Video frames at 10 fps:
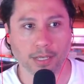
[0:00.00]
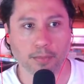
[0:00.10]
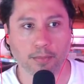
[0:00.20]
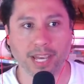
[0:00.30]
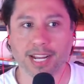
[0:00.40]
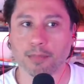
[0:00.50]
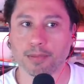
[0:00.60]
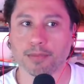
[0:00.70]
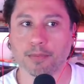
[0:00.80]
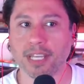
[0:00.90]
Pickup,
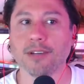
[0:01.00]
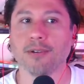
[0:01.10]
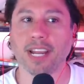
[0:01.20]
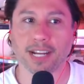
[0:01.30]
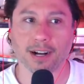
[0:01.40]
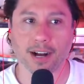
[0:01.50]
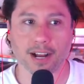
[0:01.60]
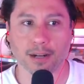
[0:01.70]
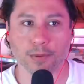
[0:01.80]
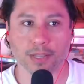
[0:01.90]
PUA, caught
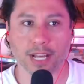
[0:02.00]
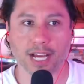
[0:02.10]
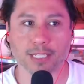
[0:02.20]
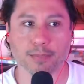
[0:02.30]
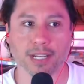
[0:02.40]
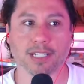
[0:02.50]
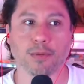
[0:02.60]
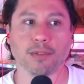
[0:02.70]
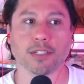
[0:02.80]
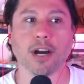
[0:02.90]
on with guys because it
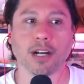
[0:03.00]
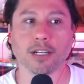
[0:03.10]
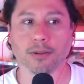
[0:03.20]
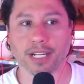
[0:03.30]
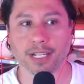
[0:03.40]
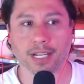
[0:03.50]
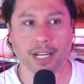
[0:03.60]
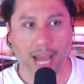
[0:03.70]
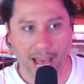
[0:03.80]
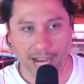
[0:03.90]
was concrete,
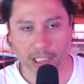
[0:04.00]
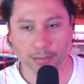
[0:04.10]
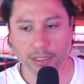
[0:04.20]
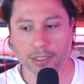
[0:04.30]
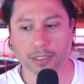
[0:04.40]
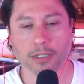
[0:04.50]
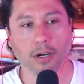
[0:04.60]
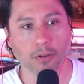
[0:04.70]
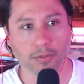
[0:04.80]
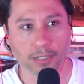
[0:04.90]
actionable,
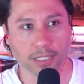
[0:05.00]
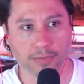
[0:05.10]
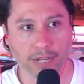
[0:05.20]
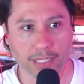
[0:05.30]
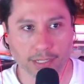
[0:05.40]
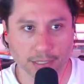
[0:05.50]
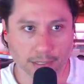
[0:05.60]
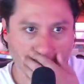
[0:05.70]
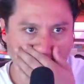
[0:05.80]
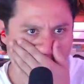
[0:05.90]
overt advice.
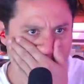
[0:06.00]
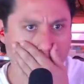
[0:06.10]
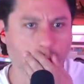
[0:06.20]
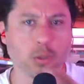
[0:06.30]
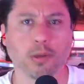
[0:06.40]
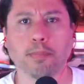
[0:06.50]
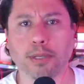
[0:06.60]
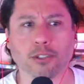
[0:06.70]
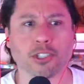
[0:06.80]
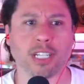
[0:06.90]
Not the usual
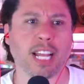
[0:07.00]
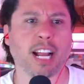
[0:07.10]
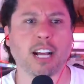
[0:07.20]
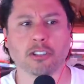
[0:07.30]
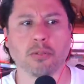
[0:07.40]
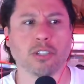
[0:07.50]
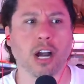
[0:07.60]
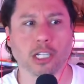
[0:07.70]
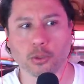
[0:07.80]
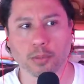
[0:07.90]
bullshit like, I'll just go
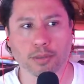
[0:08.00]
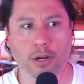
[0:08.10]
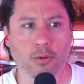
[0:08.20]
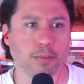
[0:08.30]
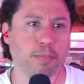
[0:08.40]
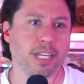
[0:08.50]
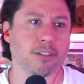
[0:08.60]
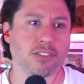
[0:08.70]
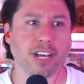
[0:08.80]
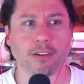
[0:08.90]
talk to her, bro, or be
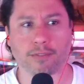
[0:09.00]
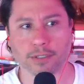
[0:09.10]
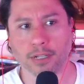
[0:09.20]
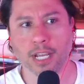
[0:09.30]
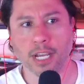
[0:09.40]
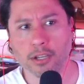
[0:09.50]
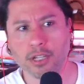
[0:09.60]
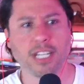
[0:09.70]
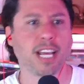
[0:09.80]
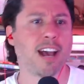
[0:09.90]
yourself, or you
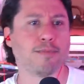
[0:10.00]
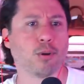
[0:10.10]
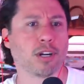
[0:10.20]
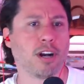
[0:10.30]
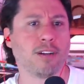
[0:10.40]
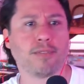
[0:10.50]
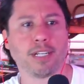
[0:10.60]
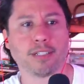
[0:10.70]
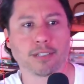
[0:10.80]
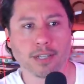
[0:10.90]
need to have more
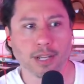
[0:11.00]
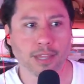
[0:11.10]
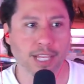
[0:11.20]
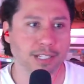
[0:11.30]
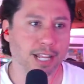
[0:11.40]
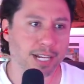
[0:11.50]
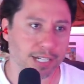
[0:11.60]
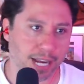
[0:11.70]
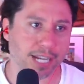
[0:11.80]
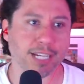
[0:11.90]
confidence. Things like
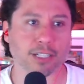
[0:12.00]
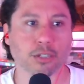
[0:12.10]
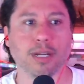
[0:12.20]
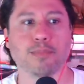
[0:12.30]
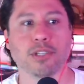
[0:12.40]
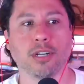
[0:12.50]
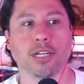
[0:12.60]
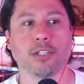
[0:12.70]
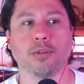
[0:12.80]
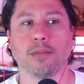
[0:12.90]
negging scripts took
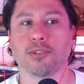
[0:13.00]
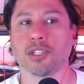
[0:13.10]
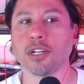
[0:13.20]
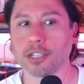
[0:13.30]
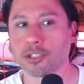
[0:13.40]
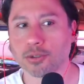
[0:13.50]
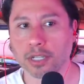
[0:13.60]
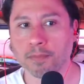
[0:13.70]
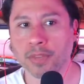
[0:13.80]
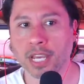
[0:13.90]
it to an absurd
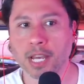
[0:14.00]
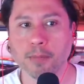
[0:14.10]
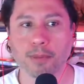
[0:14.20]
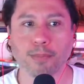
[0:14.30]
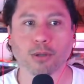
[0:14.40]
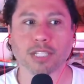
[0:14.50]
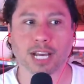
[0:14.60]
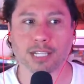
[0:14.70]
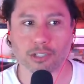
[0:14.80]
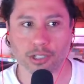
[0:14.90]
extreme, but most
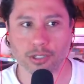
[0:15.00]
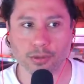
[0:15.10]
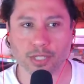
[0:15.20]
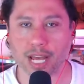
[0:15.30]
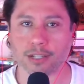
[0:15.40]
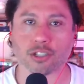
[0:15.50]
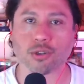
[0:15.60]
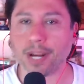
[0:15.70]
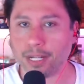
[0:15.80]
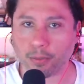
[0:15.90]
guys just use that as
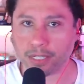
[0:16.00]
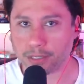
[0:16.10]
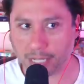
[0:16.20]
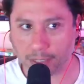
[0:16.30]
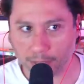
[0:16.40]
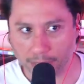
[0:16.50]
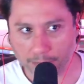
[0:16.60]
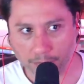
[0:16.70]
training wheels anyway.